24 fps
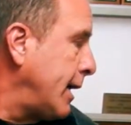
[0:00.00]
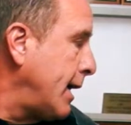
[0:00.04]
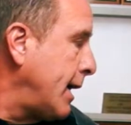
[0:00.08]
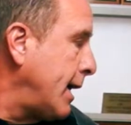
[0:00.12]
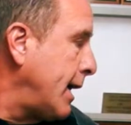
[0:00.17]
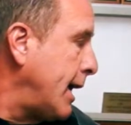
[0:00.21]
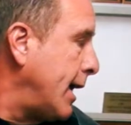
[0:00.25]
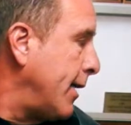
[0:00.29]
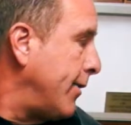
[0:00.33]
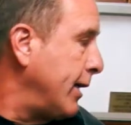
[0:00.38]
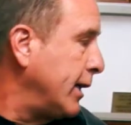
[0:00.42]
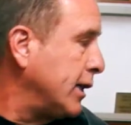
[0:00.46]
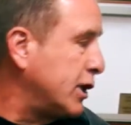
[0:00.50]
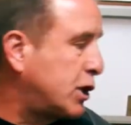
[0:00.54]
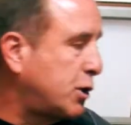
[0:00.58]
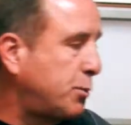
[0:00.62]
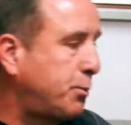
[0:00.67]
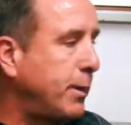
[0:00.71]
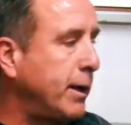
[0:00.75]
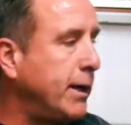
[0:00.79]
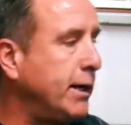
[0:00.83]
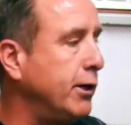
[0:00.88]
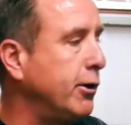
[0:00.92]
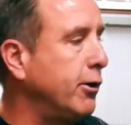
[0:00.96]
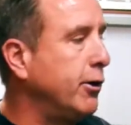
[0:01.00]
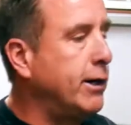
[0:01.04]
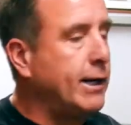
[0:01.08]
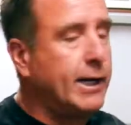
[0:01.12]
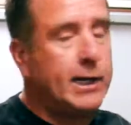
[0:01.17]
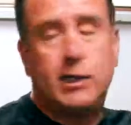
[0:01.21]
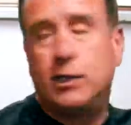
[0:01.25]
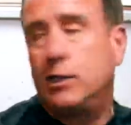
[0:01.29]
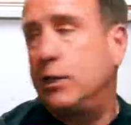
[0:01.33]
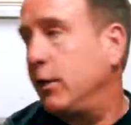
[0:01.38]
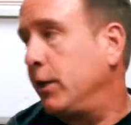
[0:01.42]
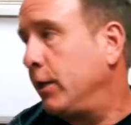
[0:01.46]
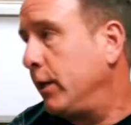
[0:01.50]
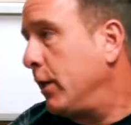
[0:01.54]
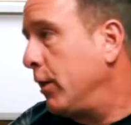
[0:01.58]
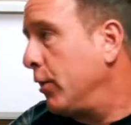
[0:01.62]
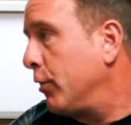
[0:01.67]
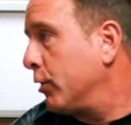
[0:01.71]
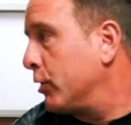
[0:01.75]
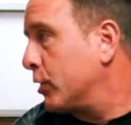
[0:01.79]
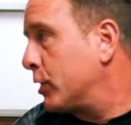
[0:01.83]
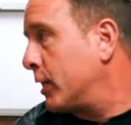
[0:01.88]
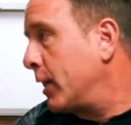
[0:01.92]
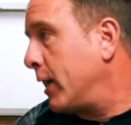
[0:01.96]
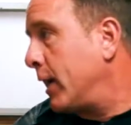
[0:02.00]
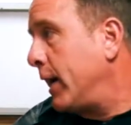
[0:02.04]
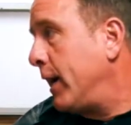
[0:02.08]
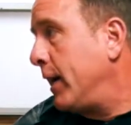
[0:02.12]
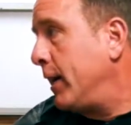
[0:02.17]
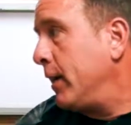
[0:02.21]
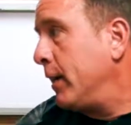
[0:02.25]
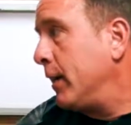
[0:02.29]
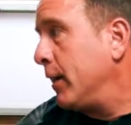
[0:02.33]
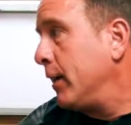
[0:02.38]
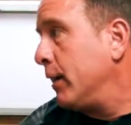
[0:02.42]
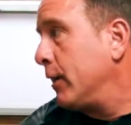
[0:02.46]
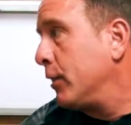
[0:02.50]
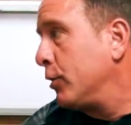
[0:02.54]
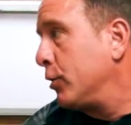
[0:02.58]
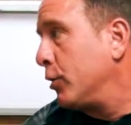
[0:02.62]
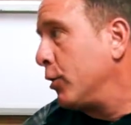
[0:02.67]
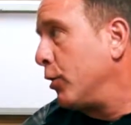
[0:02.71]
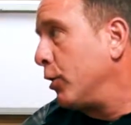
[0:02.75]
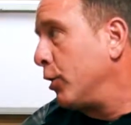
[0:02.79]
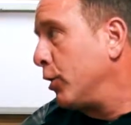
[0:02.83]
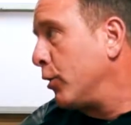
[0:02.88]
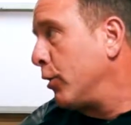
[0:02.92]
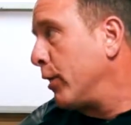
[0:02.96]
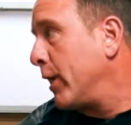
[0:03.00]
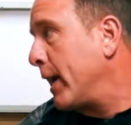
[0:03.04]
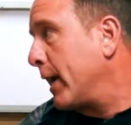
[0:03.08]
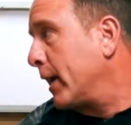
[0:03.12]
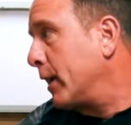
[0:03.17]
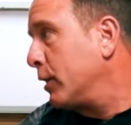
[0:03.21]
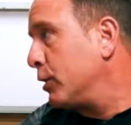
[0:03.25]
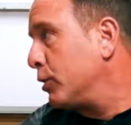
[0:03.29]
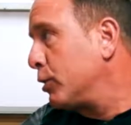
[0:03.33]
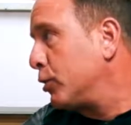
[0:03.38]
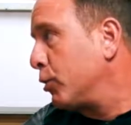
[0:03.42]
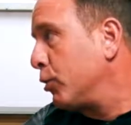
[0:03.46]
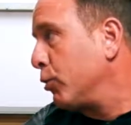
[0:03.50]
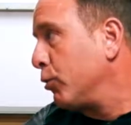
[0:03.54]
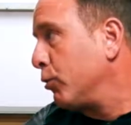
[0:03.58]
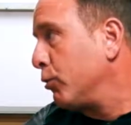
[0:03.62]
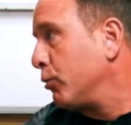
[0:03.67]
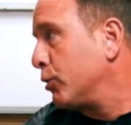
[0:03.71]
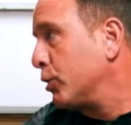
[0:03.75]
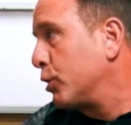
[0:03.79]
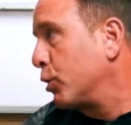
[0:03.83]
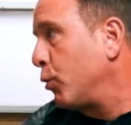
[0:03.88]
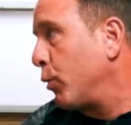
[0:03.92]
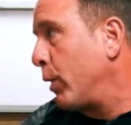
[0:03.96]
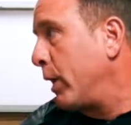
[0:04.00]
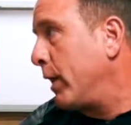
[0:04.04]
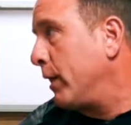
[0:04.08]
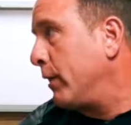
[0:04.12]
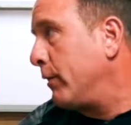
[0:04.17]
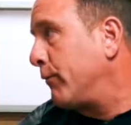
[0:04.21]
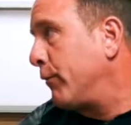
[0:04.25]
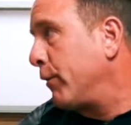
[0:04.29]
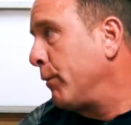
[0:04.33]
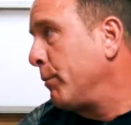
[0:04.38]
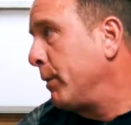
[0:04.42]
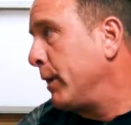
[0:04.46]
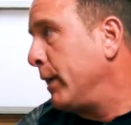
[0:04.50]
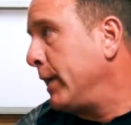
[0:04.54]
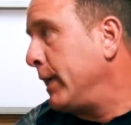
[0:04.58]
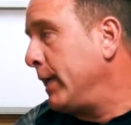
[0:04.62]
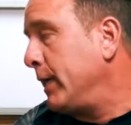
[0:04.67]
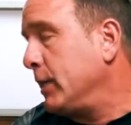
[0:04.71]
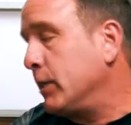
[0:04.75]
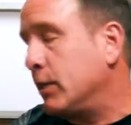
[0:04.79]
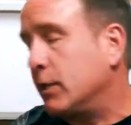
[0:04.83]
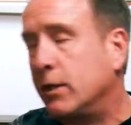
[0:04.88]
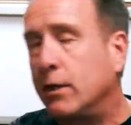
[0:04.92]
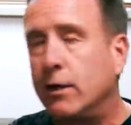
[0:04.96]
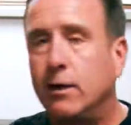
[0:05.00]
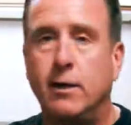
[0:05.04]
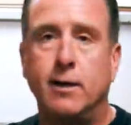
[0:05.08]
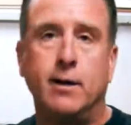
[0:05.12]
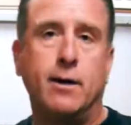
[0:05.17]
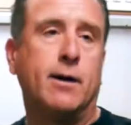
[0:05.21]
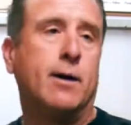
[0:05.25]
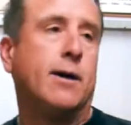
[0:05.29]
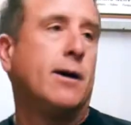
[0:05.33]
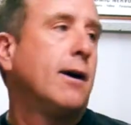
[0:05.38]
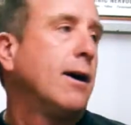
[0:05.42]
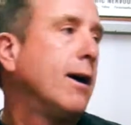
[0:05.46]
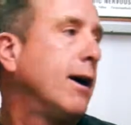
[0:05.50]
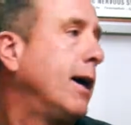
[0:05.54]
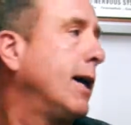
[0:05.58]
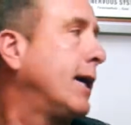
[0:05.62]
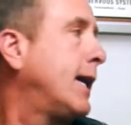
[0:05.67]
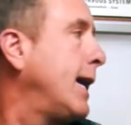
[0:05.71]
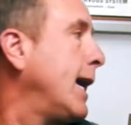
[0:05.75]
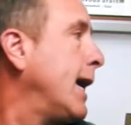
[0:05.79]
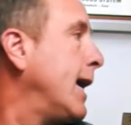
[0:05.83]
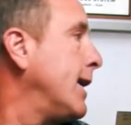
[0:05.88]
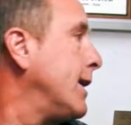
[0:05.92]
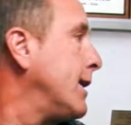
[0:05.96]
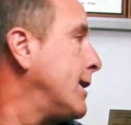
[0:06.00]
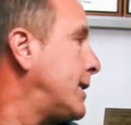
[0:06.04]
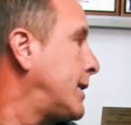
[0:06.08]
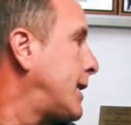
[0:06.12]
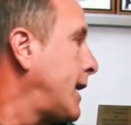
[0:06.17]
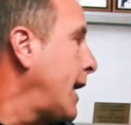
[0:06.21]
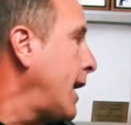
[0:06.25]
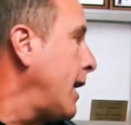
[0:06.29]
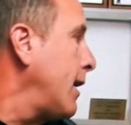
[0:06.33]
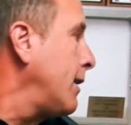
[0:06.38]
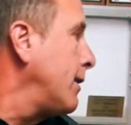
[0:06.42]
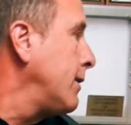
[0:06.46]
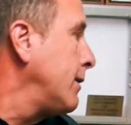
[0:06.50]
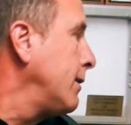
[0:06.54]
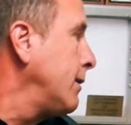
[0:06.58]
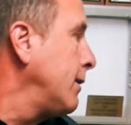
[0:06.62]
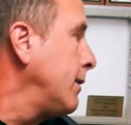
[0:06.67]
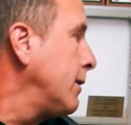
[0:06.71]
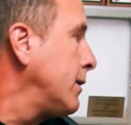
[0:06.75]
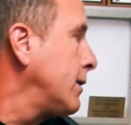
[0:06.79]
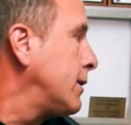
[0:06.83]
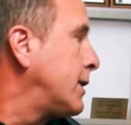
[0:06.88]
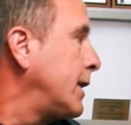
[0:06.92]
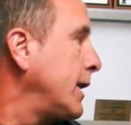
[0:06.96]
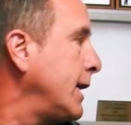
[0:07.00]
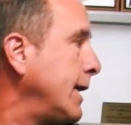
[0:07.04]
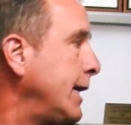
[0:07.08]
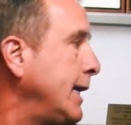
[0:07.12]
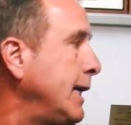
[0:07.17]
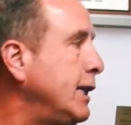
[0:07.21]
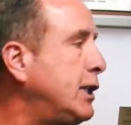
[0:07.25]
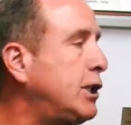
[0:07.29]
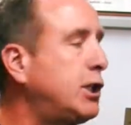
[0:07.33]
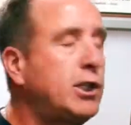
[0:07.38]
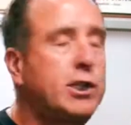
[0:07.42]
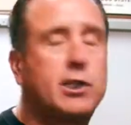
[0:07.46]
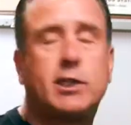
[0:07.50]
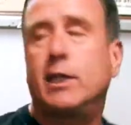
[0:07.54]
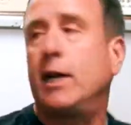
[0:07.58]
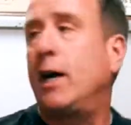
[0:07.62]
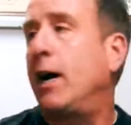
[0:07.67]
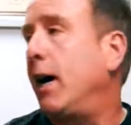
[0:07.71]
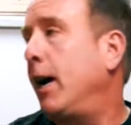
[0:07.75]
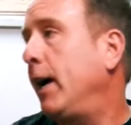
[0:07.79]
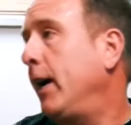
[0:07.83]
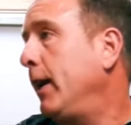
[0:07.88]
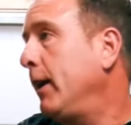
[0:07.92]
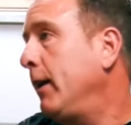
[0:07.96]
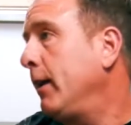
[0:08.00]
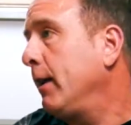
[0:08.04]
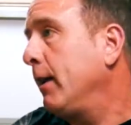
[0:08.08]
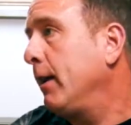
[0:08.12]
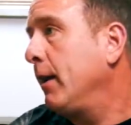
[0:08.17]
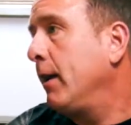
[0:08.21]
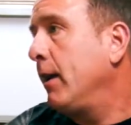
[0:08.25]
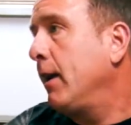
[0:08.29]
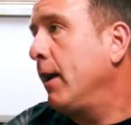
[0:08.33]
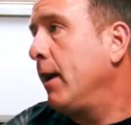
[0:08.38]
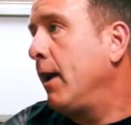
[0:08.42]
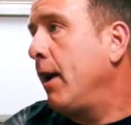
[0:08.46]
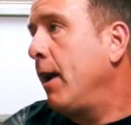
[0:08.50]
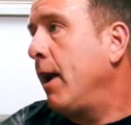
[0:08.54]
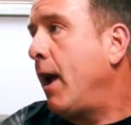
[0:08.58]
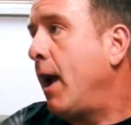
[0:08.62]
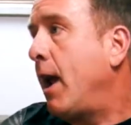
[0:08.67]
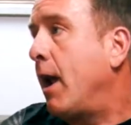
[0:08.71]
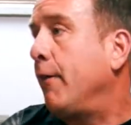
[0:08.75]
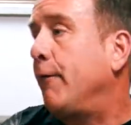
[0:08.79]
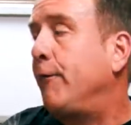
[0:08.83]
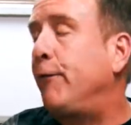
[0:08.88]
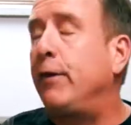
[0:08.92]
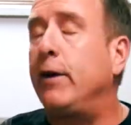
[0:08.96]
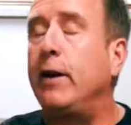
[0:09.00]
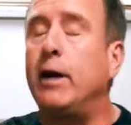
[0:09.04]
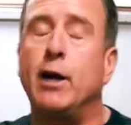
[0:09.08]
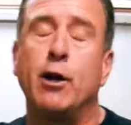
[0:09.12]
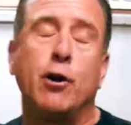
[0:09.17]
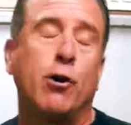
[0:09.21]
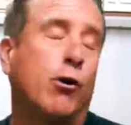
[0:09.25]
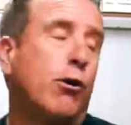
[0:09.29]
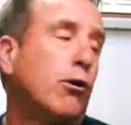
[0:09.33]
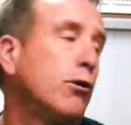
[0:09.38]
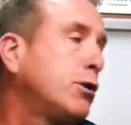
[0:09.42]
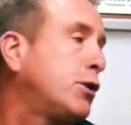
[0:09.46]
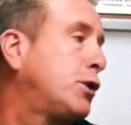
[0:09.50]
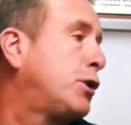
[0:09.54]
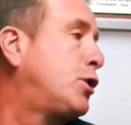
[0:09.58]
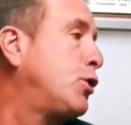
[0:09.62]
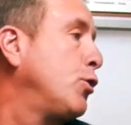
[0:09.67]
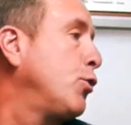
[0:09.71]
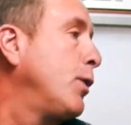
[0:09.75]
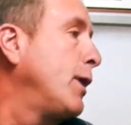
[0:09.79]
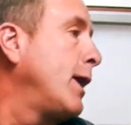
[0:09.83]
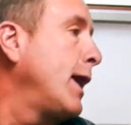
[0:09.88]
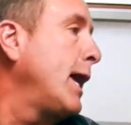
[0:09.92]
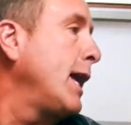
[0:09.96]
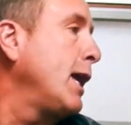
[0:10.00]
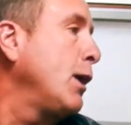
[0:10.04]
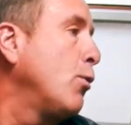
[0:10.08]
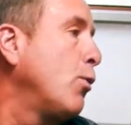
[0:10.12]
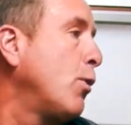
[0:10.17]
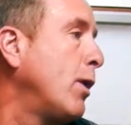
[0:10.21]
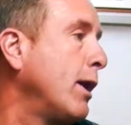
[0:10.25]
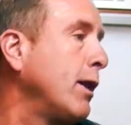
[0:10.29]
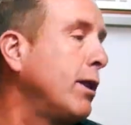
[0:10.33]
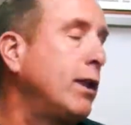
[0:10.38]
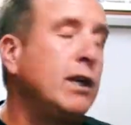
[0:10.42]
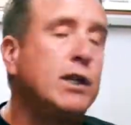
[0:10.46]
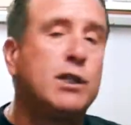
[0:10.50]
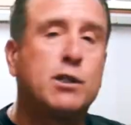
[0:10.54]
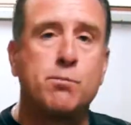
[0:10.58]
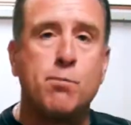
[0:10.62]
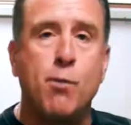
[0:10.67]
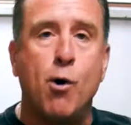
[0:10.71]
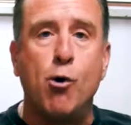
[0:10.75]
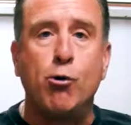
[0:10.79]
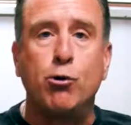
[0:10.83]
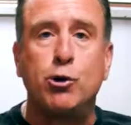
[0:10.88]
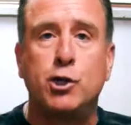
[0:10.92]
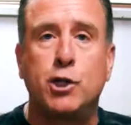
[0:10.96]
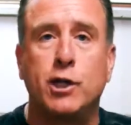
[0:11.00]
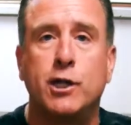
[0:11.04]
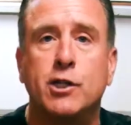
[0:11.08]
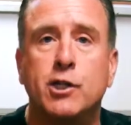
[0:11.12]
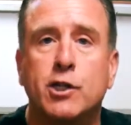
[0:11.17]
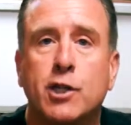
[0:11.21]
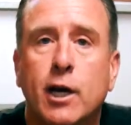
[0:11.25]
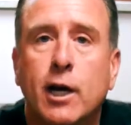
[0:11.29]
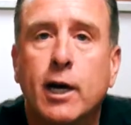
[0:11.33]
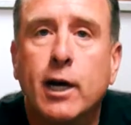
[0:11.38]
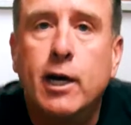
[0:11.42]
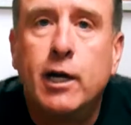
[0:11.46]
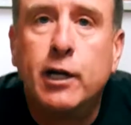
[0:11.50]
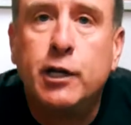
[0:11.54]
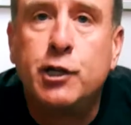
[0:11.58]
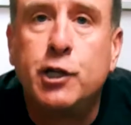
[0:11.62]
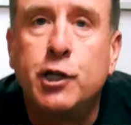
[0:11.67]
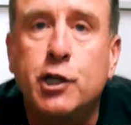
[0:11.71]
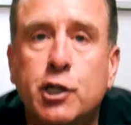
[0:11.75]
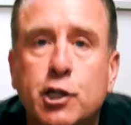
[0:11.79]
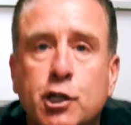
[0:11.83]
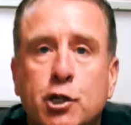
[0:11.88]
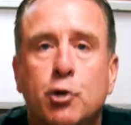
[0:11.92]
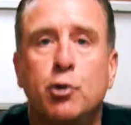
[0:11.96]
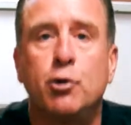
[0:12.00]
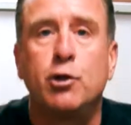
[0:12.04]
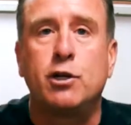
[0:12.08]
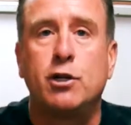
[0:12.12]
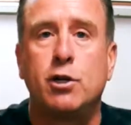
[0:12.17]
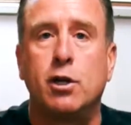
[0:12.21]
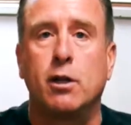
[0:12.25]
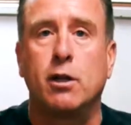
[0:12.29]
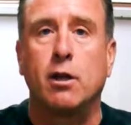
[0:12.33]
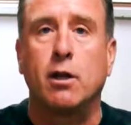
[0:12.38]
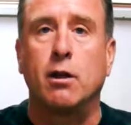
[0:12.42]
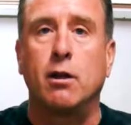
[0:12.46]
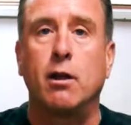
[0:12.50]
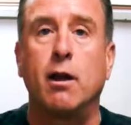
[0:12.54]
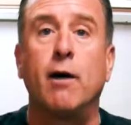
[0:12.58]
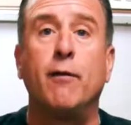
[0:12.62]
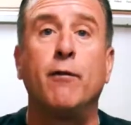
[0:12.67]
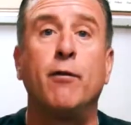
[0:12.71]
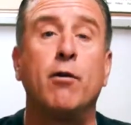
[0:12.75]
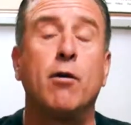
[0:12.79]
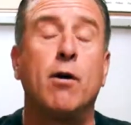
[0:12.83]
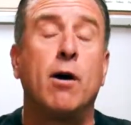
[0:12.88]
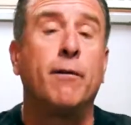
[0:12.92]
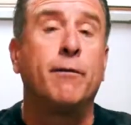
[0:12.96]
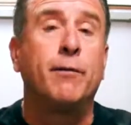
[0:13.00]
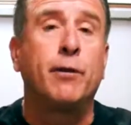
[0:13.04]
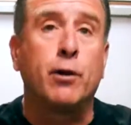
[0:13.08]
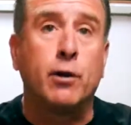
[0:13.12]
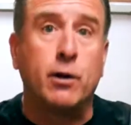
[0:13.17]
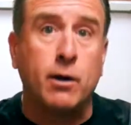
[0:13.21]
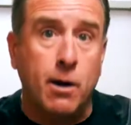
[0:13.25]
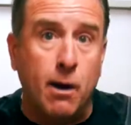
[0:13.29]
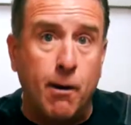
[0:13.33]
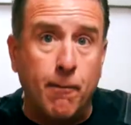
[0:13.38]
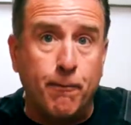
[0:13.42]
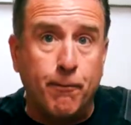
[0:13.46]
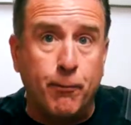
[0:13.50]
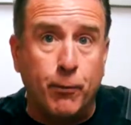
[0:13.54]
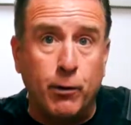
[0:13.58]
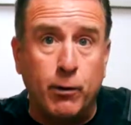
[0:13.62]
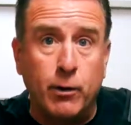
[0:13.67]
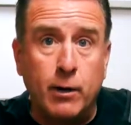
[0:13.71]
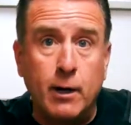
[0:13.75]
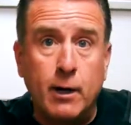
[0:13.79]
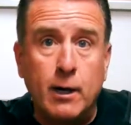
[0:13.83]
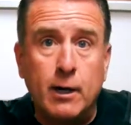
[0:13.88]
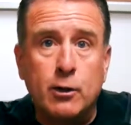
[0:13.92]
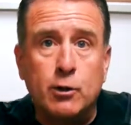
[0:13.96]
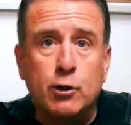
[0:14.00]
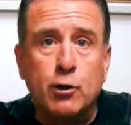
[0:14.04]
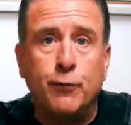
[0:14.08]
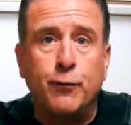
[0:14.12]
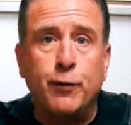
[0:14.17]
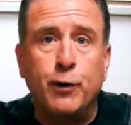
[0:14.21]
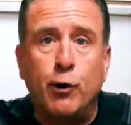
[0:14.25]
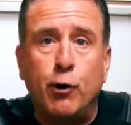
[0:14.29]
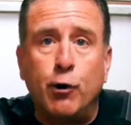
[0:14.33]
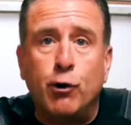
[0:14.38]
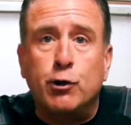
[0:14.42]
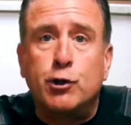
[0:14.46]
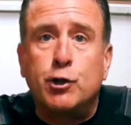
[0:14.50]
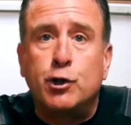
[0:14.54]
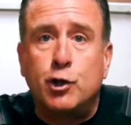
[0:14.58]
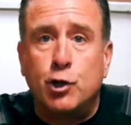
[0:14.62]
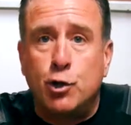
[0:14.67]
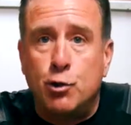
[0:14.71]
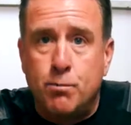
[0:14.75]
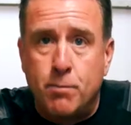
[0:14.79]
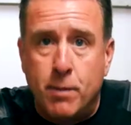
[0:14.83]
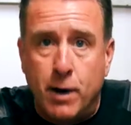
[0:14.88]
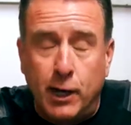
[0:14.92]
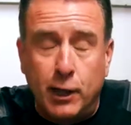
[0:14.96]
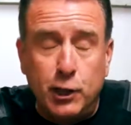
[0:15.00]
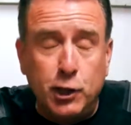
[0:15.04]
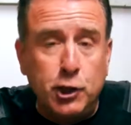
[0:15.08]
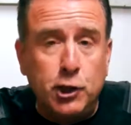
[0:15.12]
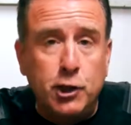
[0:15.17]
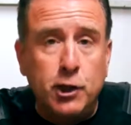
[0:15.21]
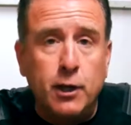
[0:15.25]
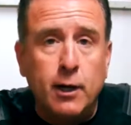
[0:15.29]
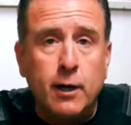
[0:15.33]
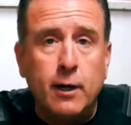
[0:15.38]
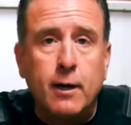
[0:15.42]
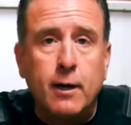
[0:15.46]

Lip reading: And then spin your knees to the other side, turn your neck and shoulders away from the knees. Again, 10 to each side. And if it hurts doing any one of these motions, just do it to the level of your comfort. So if it hurts too much,